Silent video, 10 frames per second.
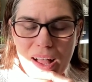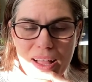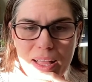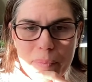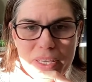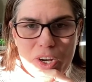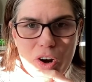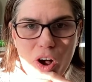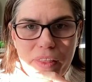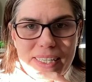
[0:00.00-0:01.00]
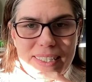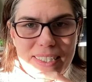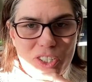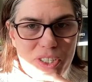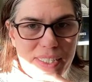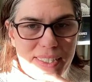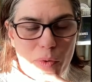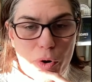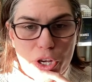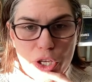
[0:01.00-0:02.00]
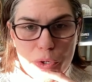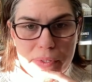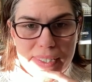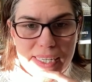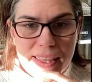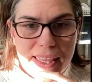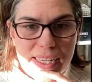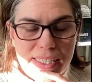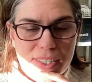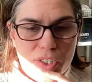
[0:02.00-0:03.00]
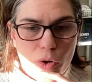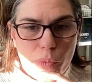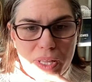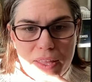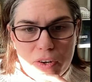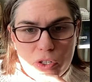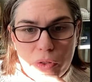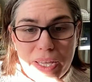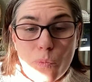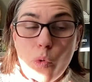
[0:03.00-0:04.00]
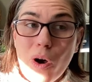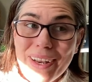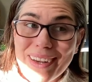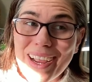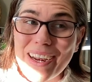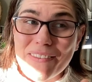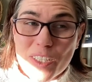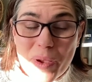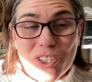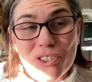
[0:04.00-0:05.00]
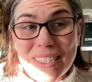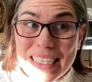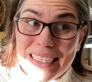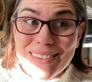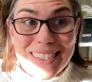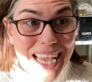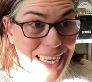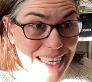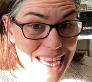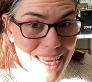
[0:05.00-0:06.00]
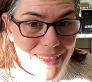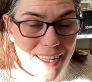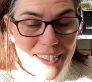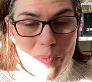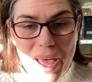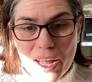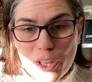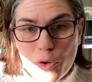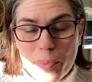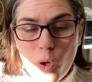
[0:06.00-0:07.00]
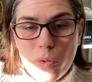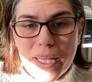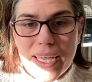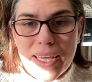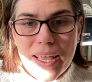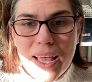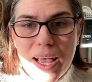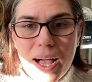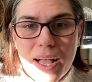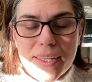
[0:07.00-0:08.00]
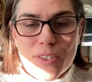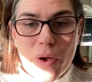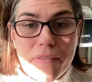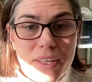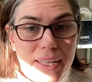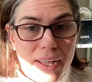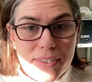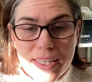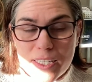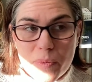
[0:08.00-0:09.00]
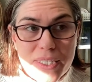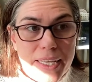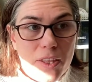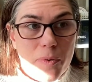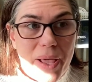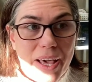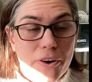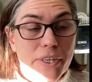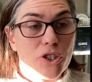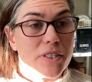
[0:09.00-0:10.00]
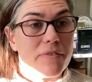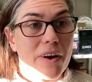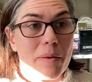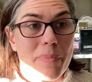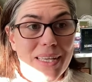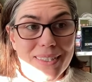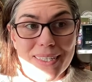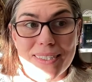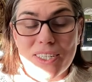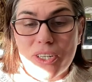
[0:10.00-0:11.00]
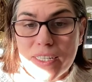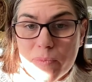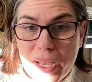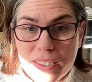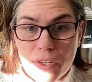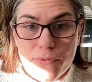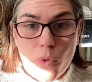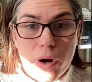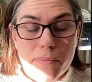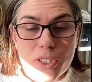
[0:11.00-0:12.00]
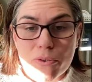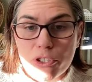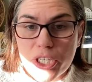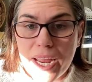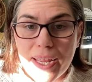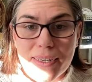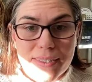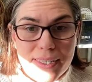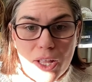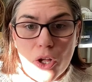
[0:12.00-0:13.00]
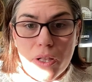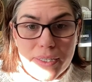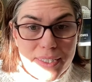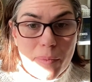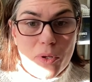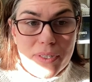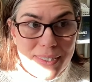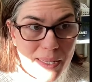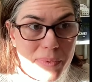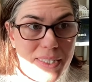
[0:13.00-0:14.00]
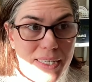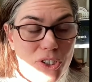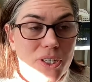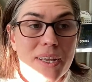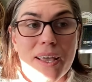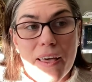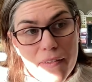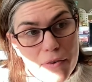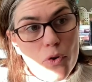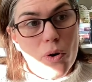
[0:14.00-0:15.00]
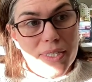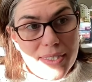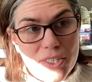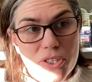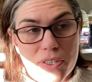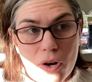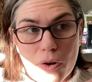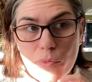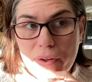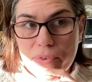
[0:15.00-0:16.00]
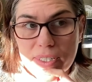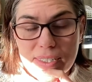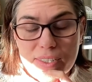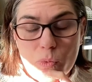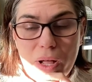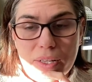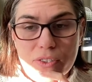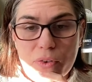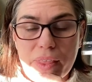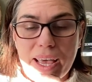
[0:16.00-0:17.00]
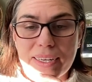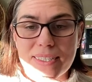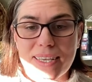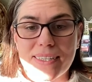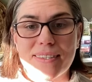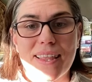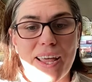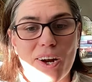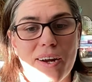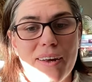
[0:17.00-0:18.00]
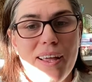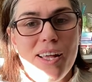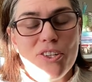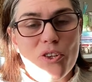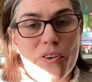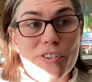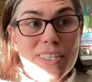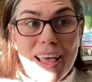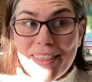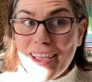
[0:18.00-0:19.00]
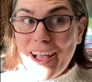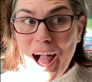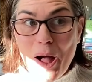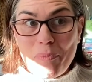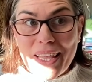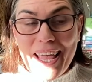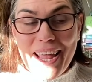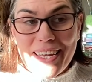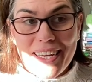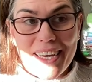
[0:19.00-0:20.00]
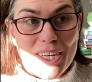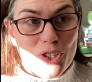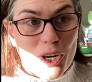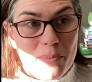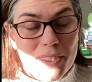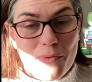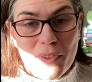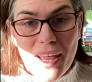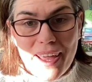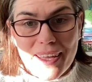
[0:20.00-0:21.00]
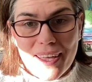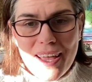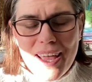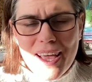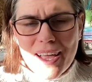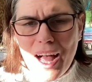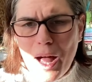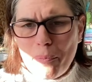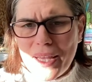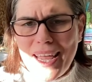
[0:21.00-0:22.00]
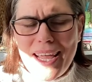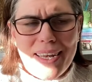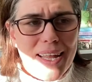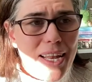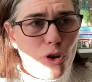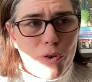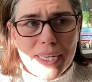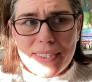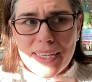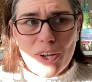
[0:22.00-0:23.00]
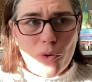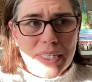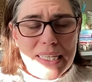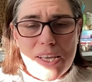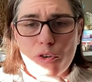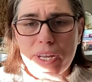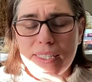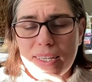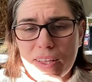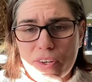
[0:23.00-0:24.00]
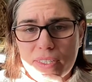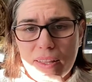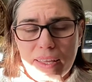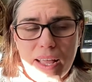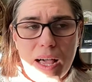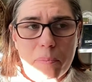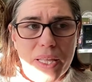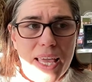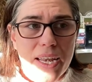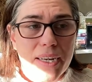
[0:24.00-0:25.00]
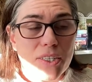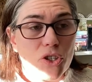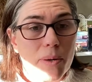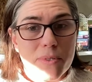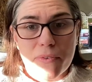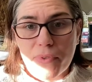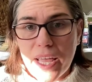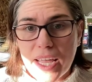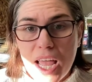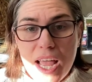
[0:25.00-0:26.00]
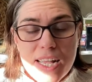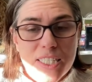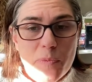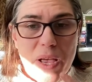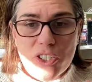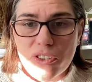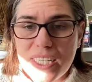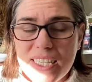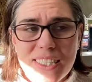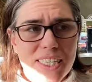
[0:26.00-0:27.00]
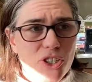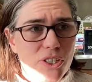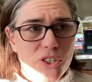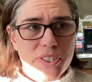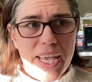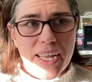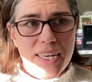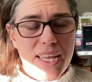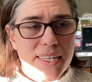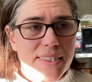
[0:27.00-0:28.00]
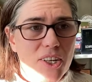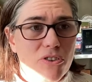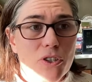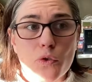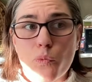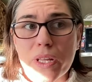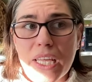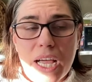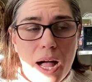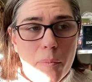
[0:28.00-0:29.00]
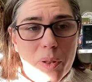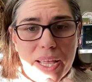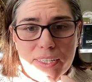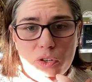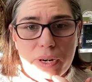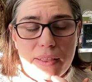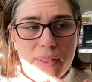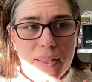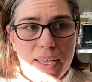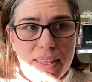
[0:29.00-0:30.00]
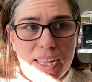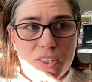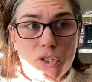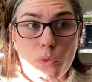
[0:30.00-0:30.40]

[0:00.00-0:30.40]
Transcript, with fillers: Um, here are all the stitches that were used in this. So really there's only one kind of specialty technique and that's the back loop only. Uh, so everything else in this particular pattern is just a very basic stitch in its basic form. So chain, single, double, slip stitch. And then of course stitches are referenced as well. So that is there. So there's nothing complicated in terms of like complicated increasing or decreasing. There's nothing complicated in terms of like specialty stitches or techniques that are just really complex or anything like that.